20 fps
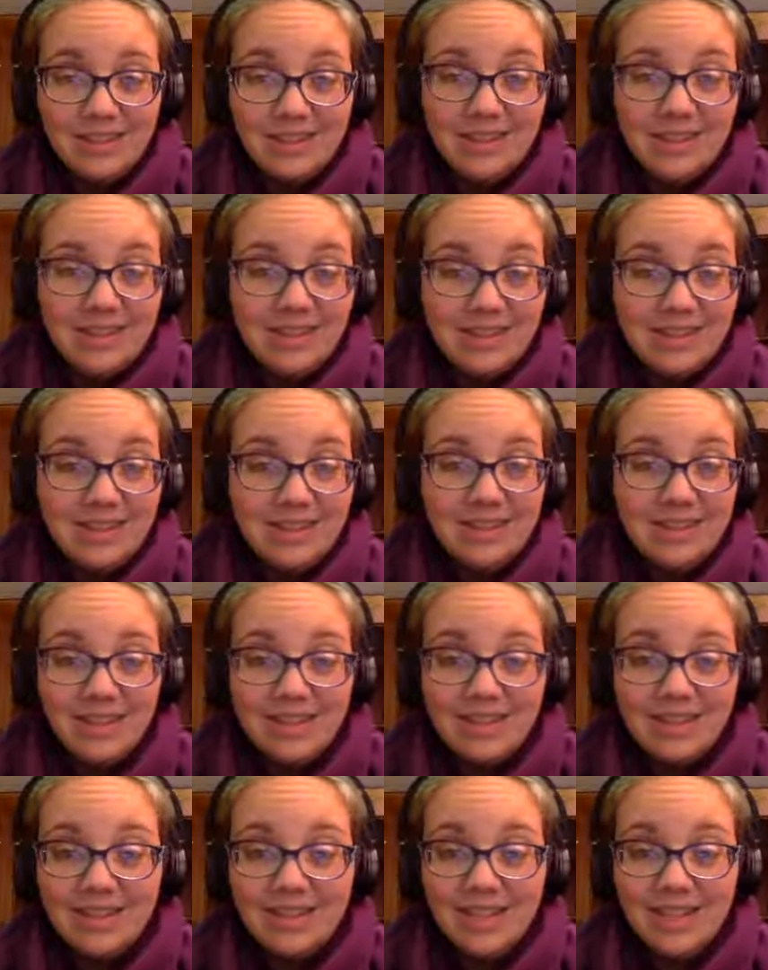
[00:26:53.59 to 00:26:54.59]
these
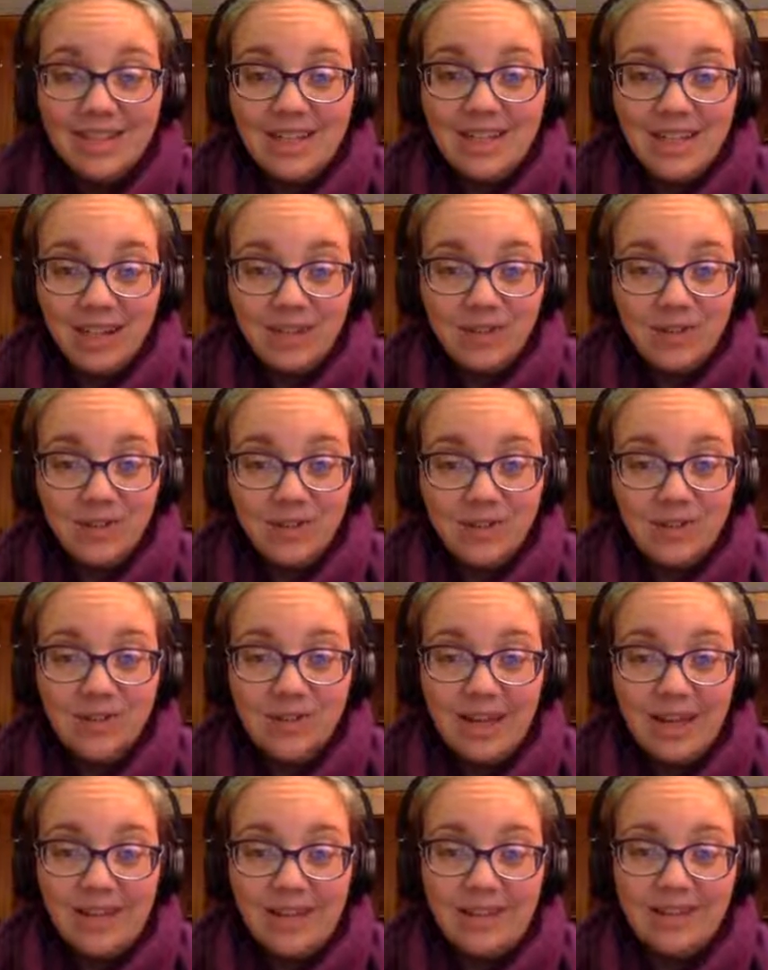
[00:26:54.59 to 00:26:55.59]
16
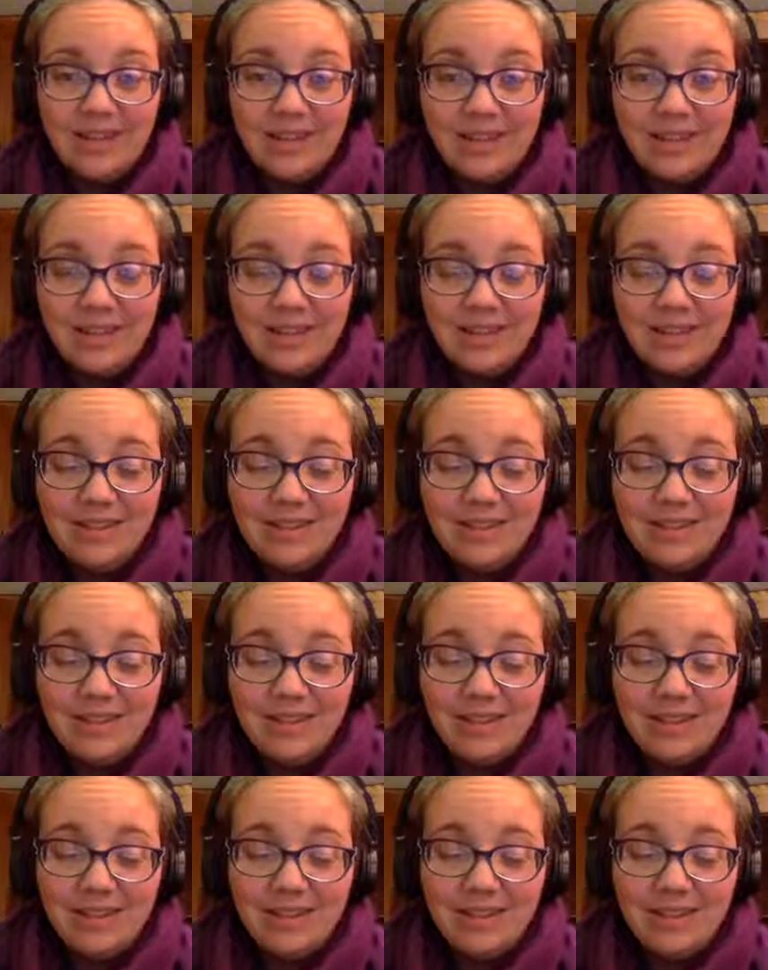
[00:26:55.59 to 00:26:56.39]
exercises,